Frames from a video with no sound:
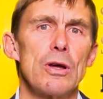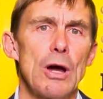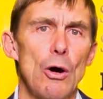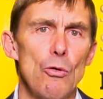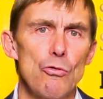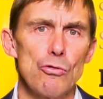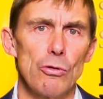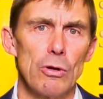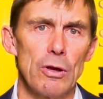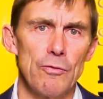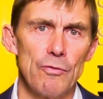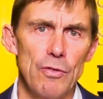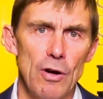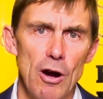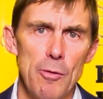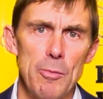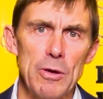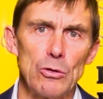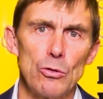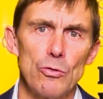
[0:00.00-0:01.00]
cultural and
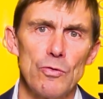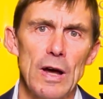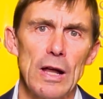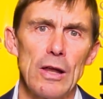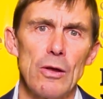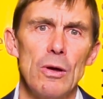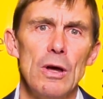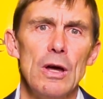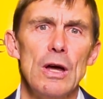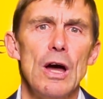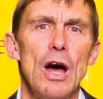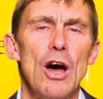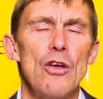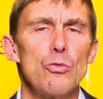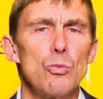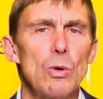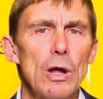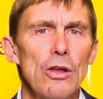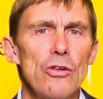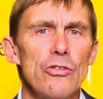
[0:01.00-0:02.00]
environmental value,
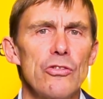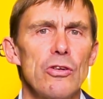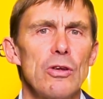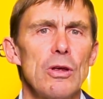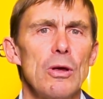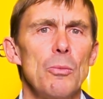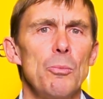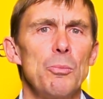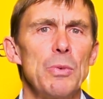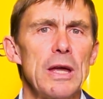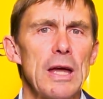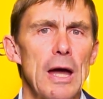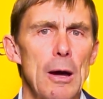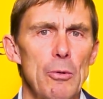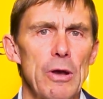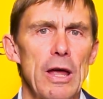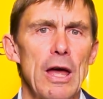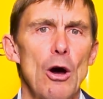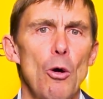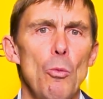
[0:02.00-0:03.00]
as well as being
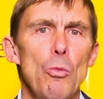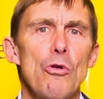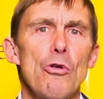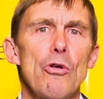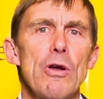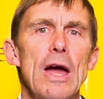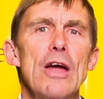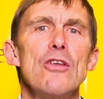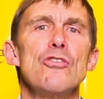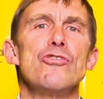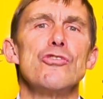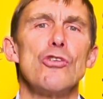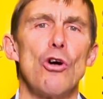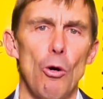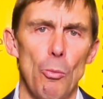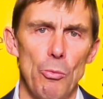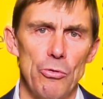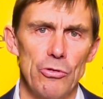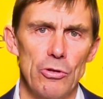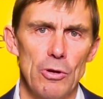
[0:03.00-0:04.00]
able to help create
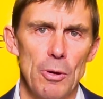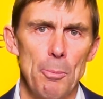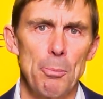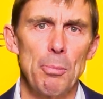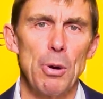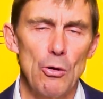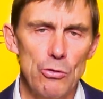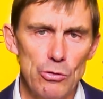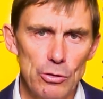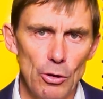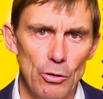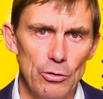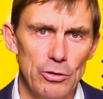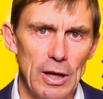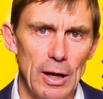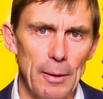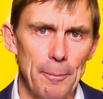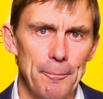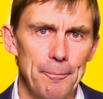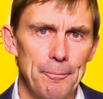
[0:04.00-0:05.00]
jobs
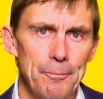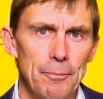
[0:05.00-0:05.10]
post-lockdown.